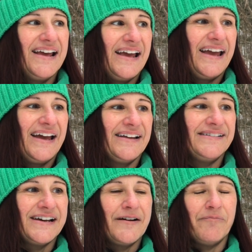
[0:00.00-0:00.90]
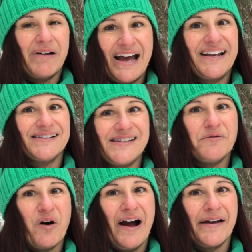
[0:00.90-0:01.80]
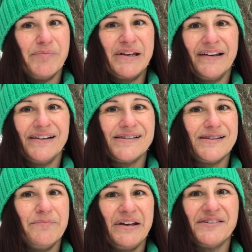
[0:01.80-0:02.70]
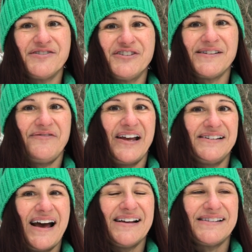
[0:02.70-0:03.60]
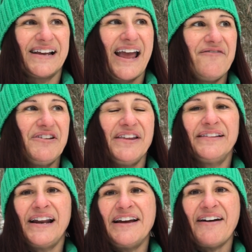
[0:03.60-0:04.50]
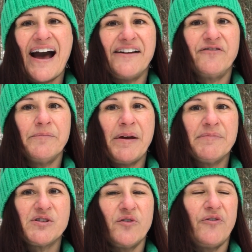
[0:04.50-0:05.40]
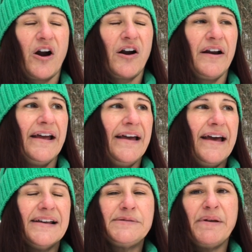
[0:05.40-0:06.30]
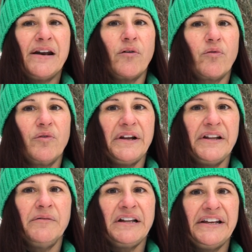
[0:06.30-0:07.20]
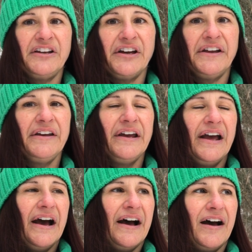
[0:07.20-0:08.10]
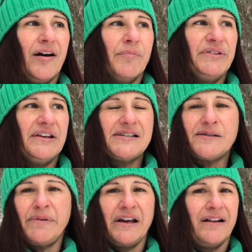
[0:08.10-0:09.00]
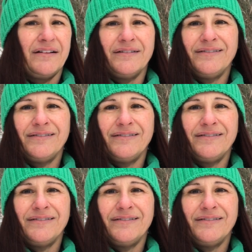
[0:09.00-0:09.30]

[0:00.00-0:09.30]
and um, I can see why, because the meals are just fantastic. Everything that I've had from him so far has been really, really good, um, but this meal,